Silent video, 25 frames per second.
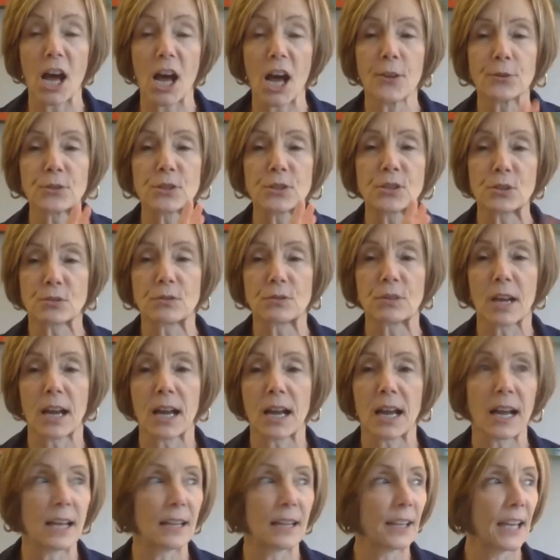Others,
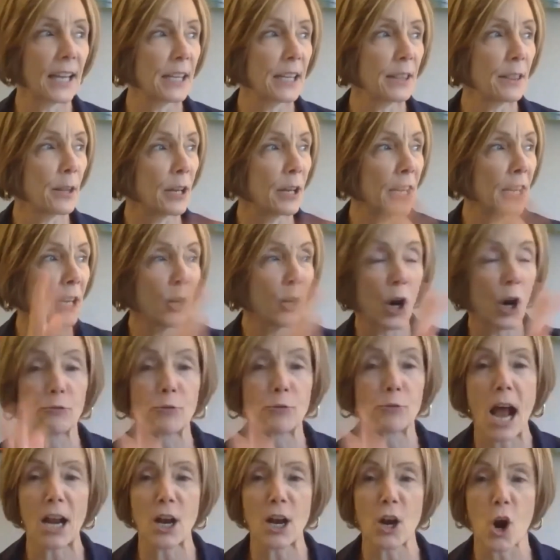like in our
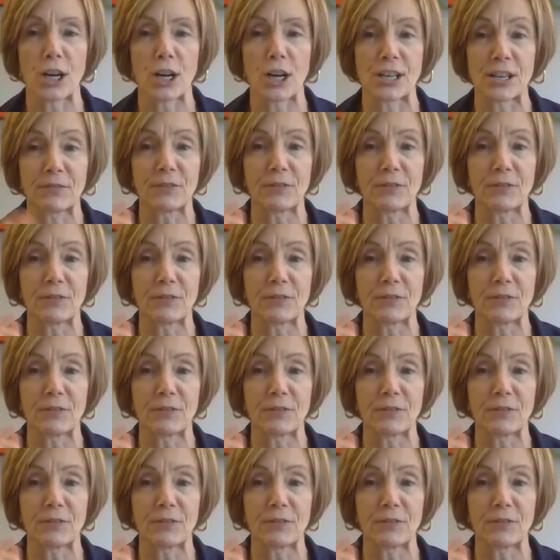rock garden,